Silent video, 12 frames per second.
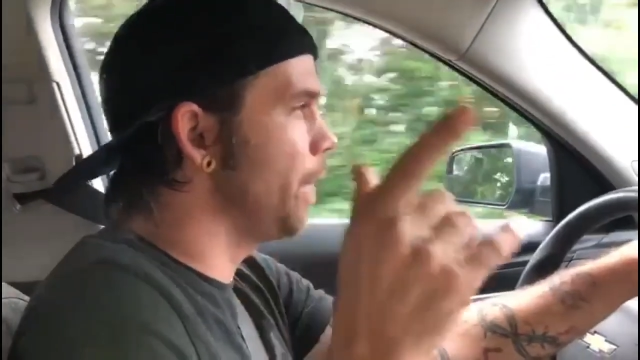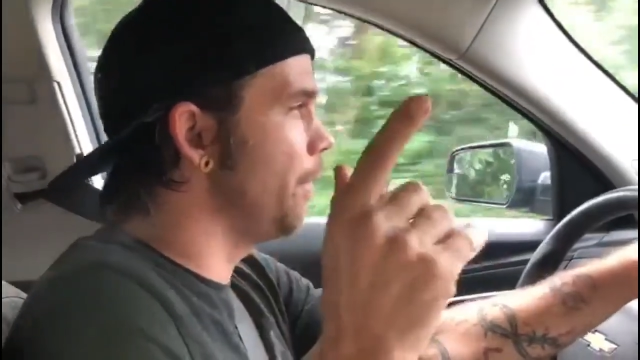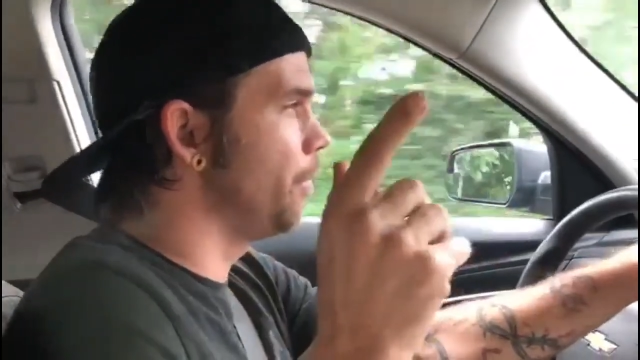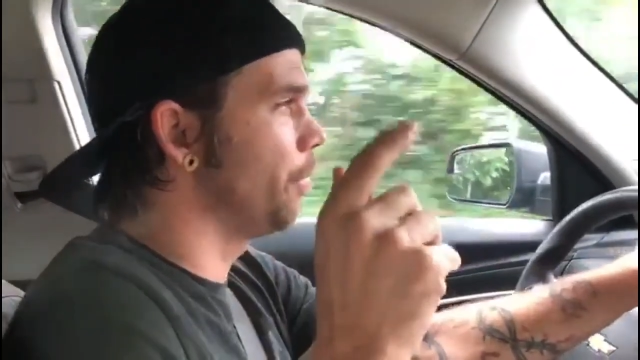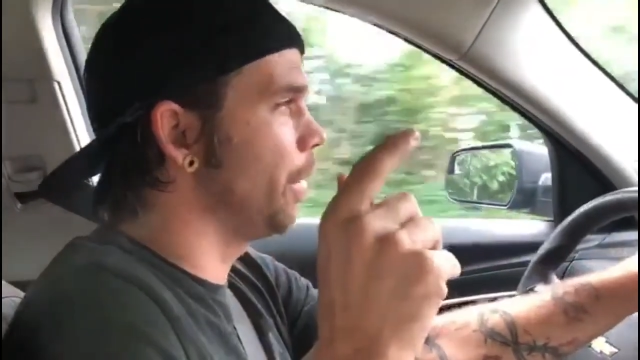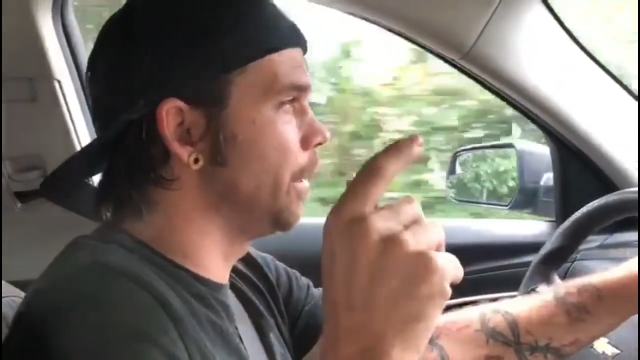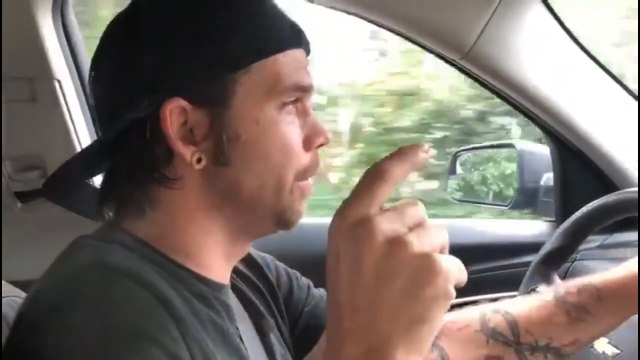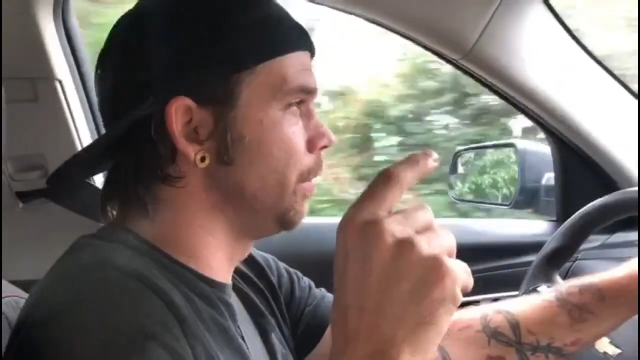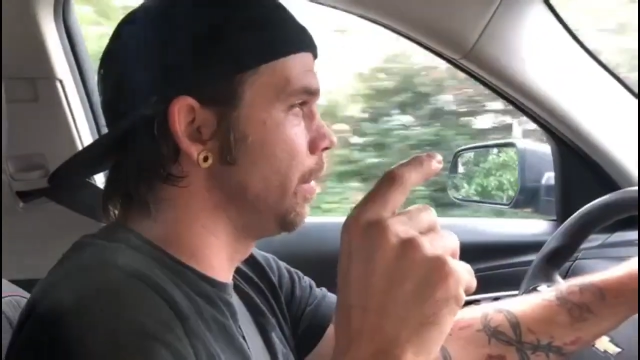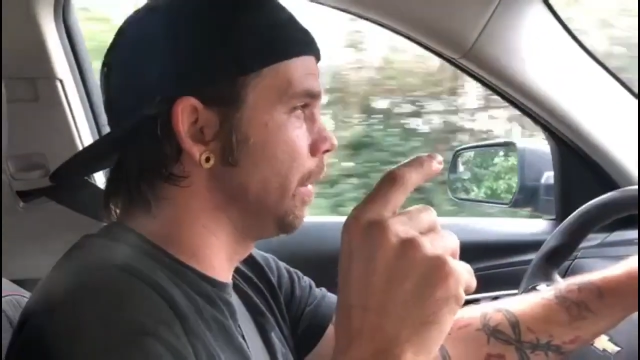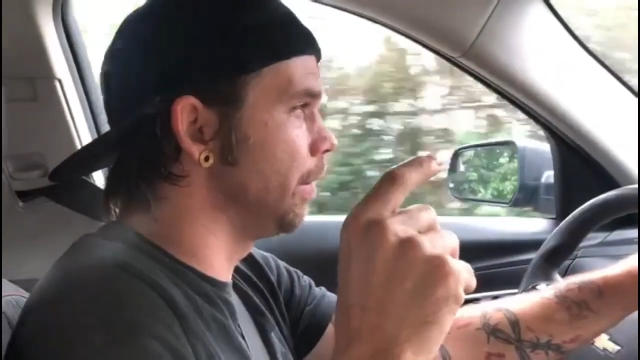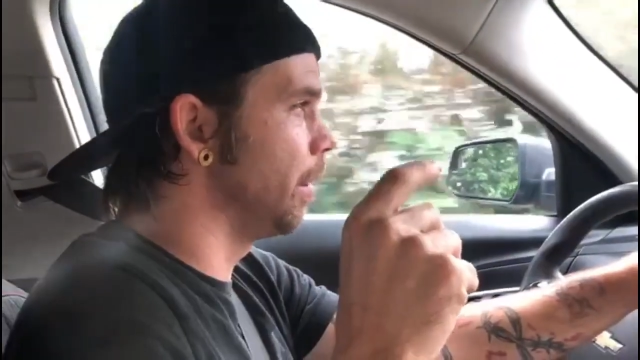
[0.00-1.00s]
you haven't tried
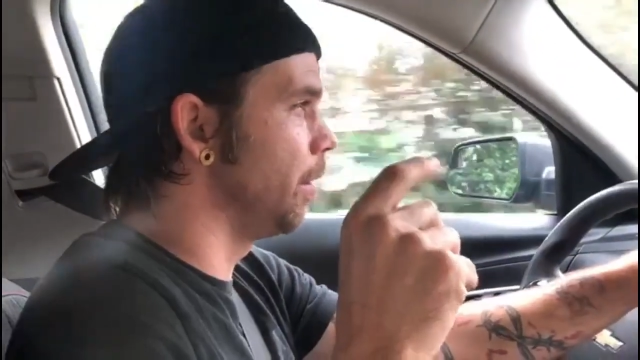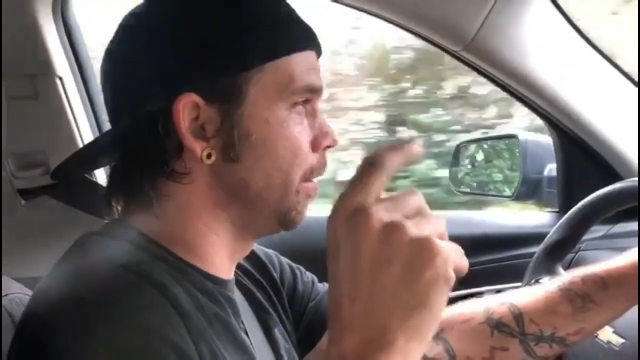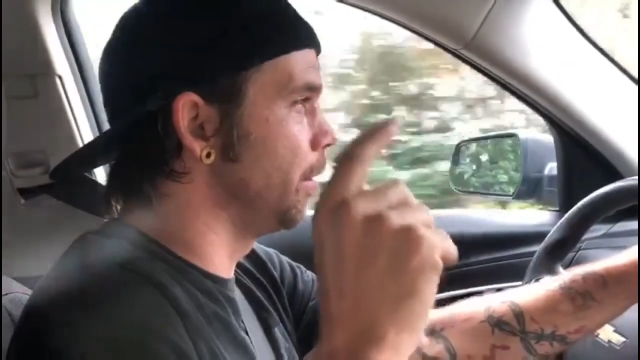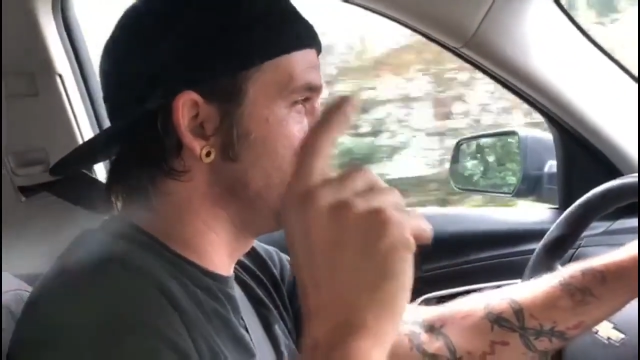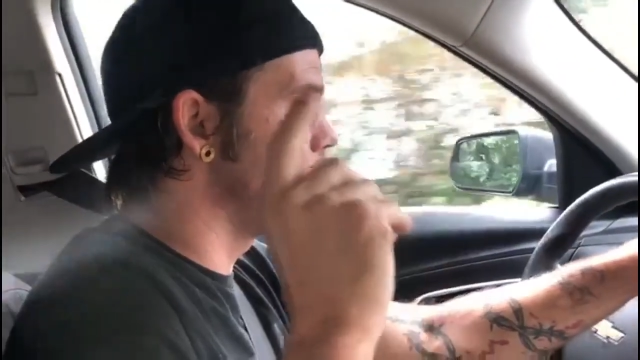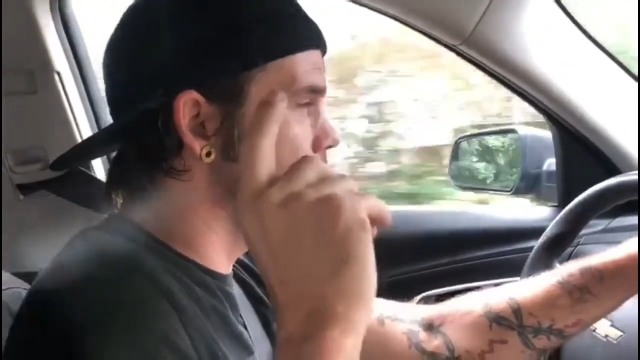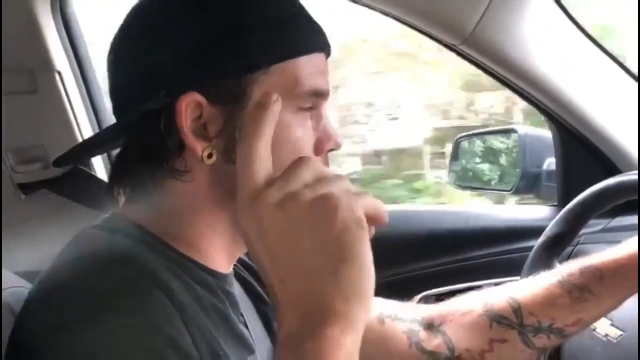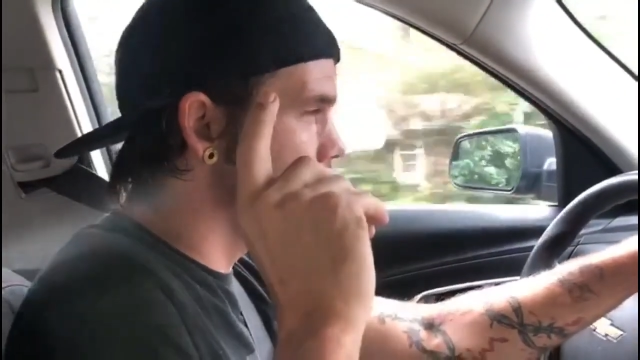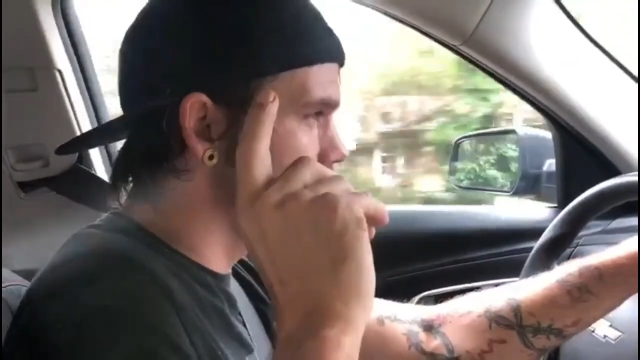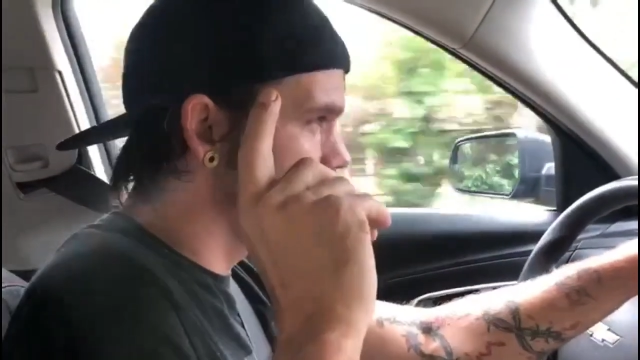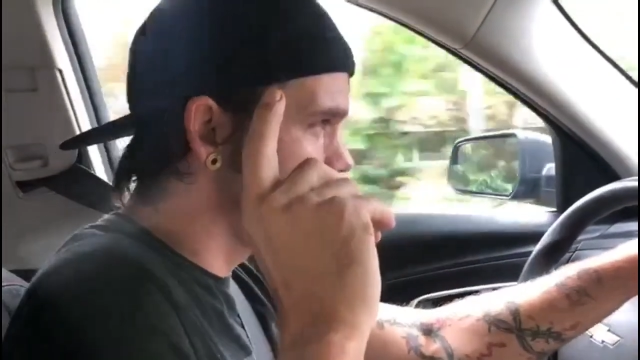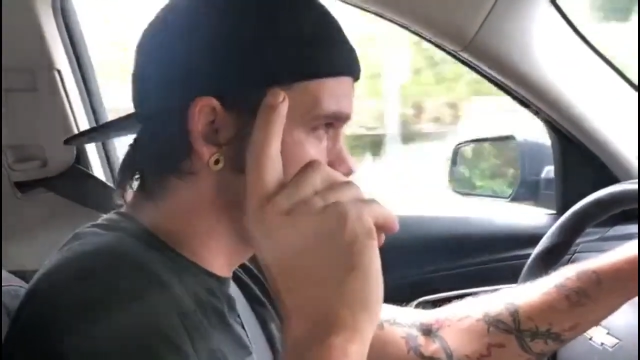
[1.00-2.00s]
those things out,
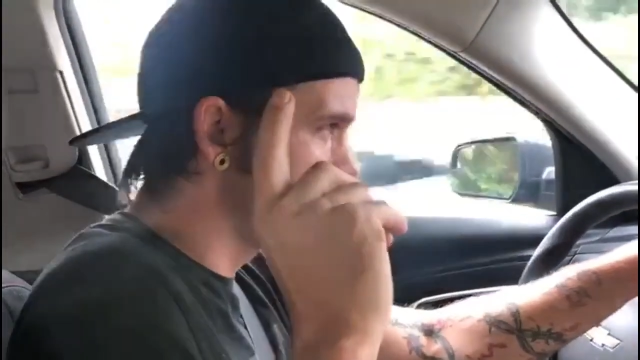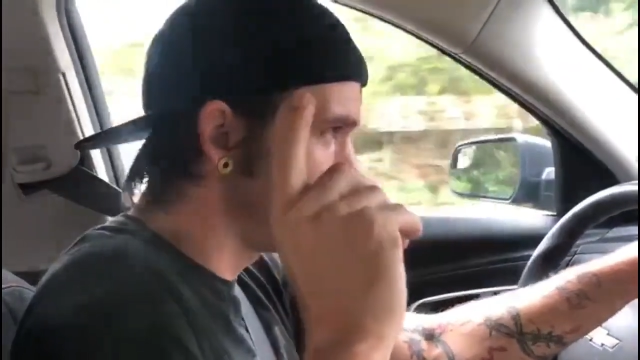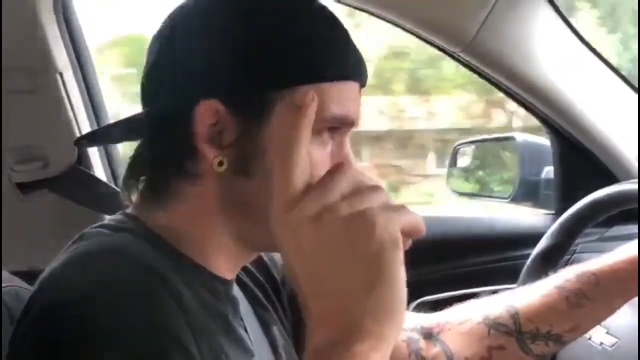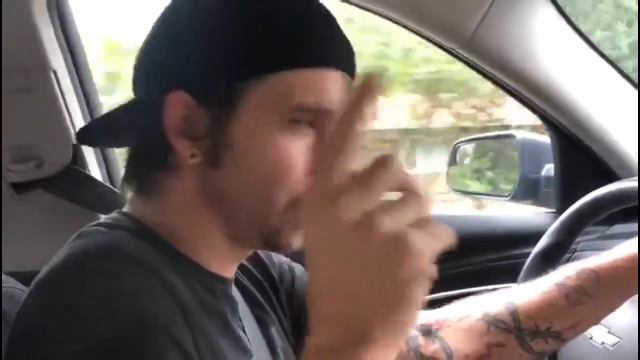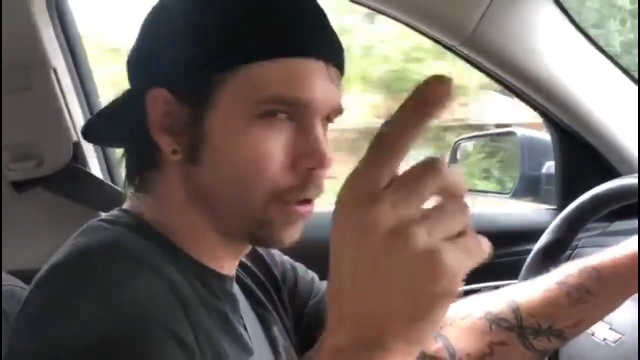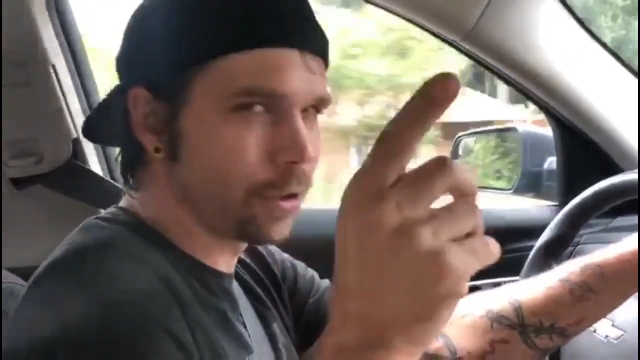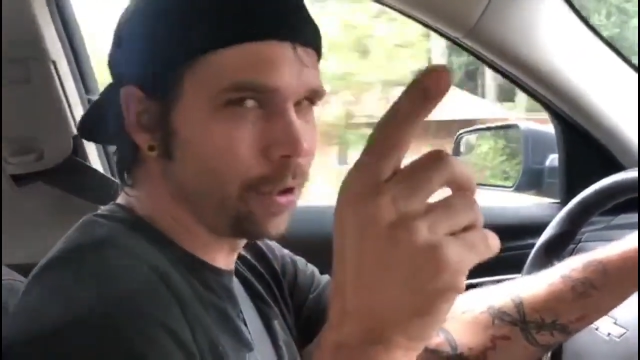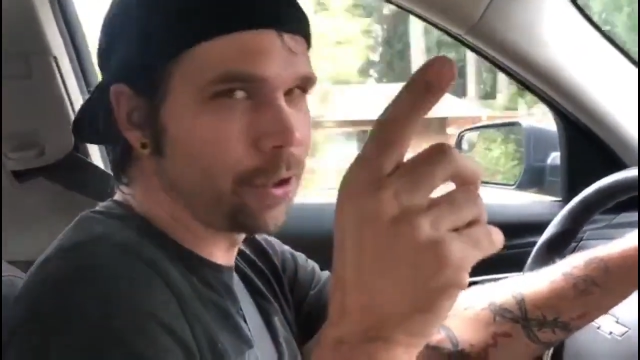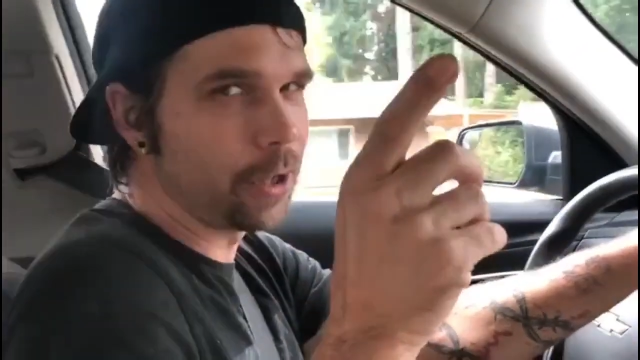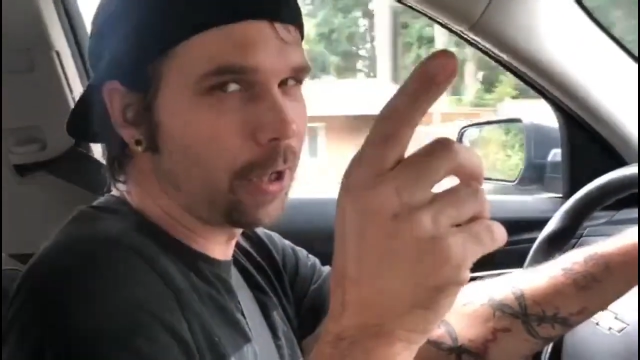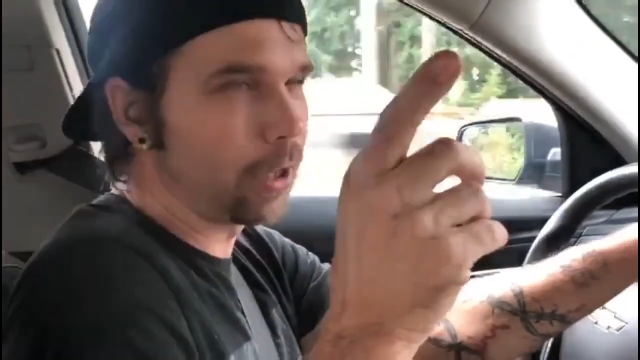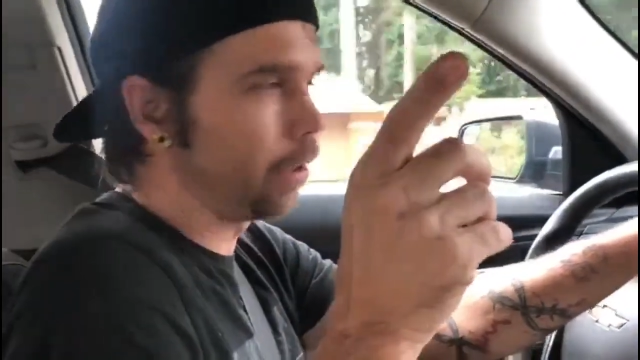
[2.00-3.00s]
make sure
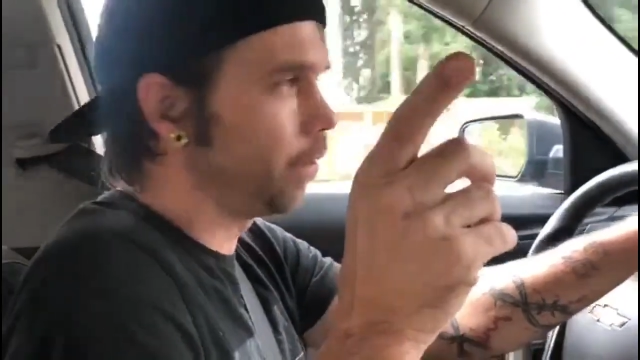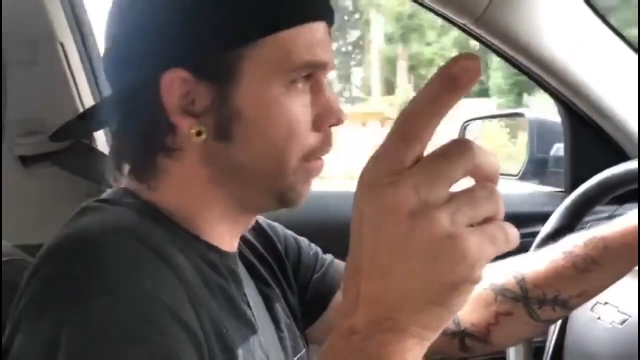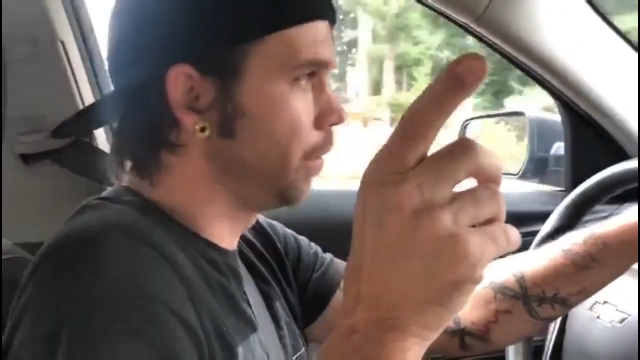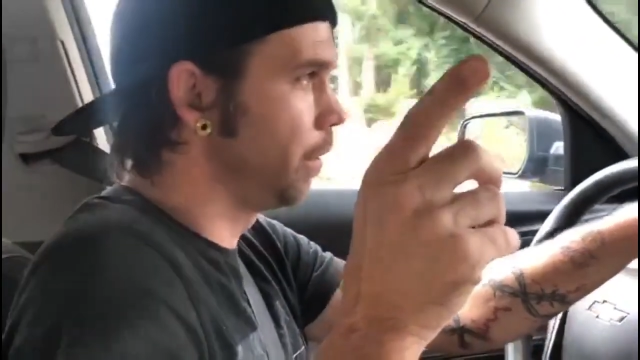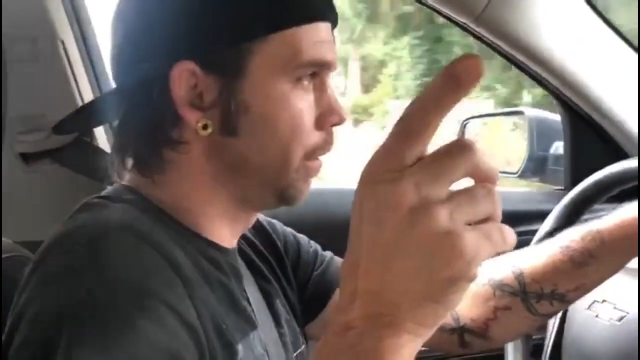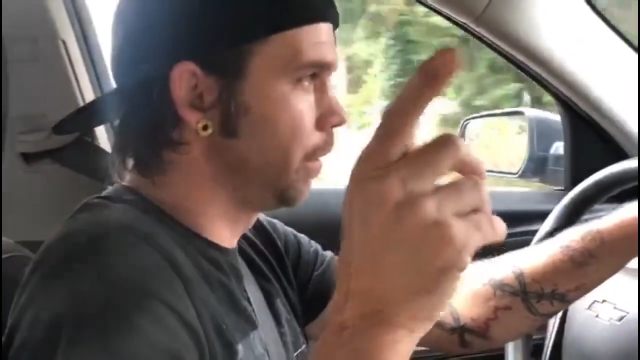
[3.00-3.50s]
you check it out.